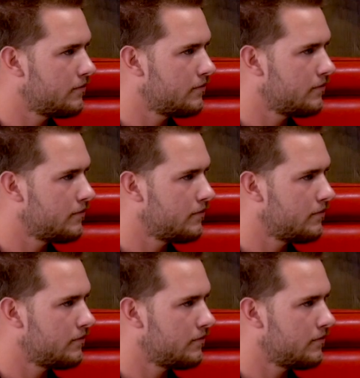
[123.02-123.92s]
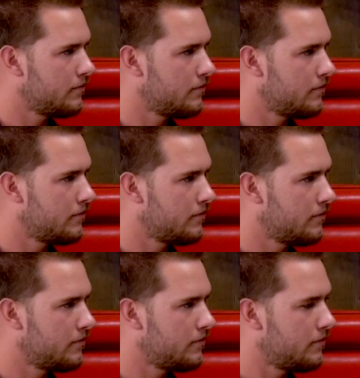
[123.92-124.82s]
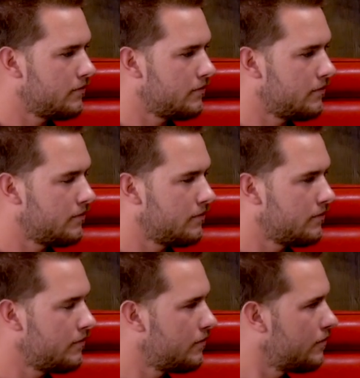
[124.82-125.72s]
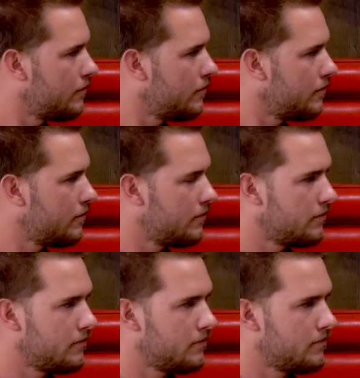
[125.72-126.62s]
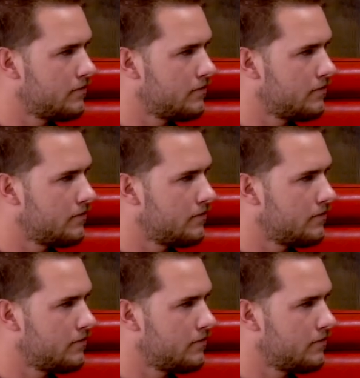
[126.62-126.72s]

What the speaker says: (silent)